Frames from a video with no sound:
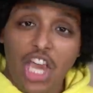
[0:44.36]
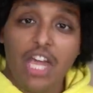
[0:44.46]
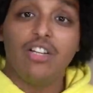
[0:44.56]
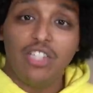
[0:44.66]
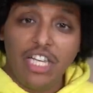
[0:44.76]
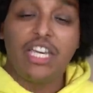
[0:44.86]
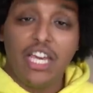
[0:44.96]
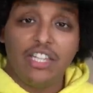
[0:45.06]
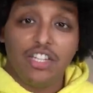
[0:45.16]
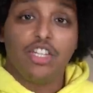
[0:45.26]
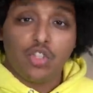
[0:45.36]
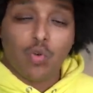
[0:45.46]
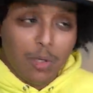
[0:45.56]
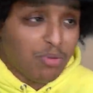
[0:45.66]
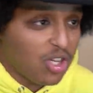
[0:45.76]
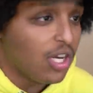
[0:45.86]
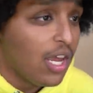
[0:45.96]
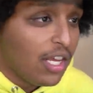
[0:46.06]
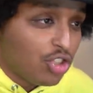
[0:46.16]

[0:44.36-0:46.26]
channel link in the description.